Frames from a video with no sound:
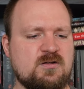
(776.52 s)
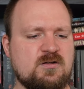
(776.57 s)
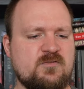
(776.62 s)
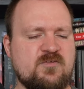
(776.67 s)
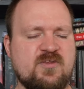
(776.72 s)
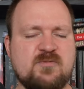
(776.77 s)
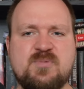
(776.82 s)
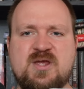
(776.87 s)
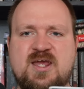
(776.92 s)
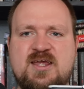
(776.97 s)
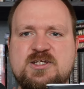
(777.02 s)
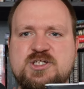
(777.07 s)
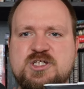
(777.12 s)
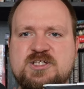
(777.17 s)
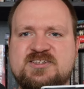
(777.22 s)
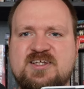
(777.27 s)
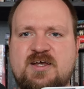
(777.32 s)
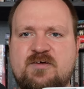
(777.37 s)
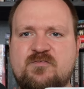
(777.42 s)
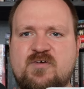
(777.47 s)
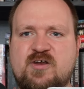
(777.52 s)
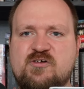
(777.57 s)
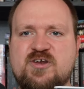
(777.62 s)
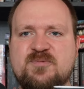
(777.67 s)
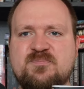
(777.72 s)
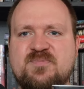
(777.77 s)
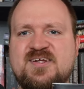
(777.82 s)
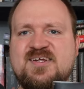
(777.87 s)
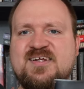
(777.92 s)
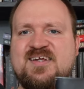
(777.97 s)
the pages are very
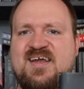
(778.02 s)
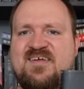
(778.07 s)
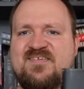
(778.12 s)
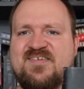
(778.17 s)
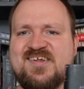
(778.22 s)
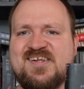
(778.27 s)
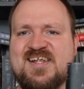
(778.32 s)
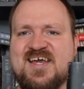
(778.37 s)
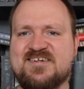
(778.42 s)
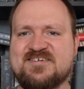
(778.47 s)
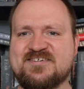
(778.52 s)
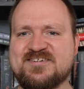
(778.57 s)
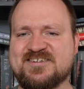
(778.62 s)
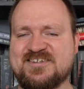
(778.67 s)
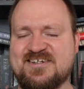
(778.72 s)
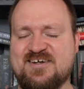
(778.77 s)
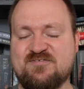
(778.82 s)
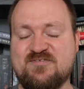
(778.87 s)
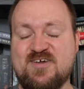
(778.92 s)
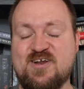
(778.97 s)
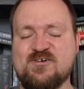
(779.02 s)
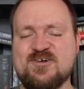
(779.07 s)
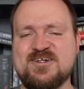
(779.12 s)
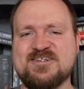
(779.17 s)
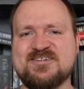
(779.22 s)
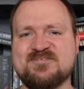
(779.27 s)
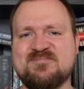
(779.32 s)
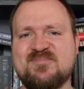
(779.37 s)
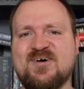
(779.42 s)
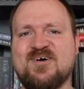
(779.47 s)
big and the letters are very
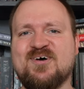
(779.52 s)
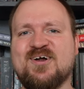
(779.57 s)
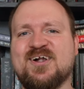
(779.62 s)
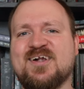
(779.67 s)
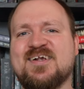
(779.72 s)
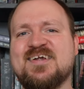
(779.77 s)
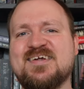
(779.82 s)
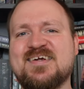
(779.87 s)
small.